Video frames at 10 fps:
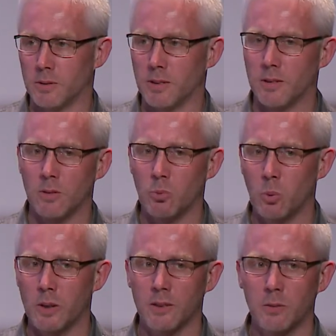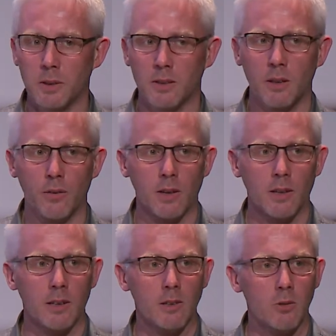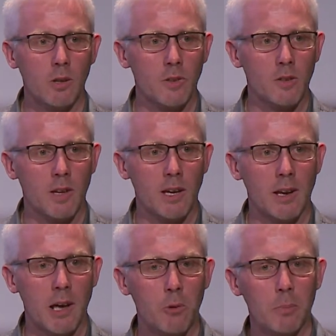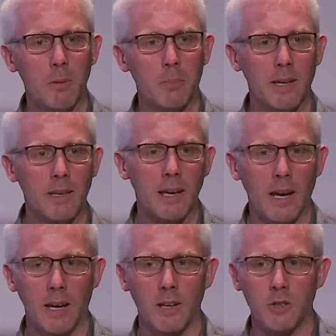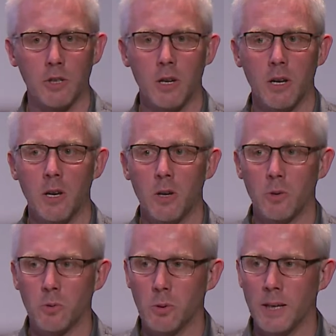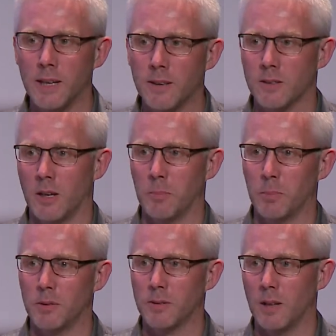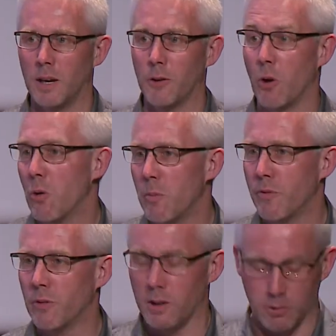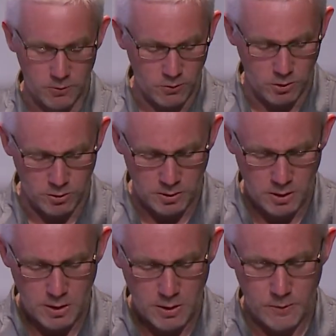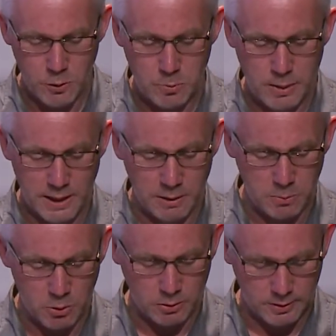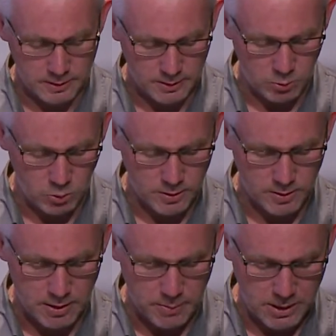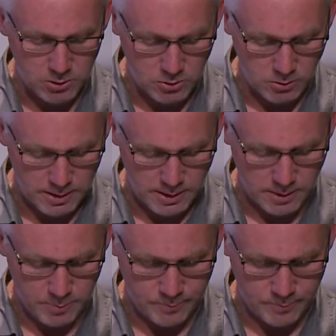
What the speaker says: This is very specifically to understand how people engage, read samples, and hopefully convert to buying books. This is what's about today.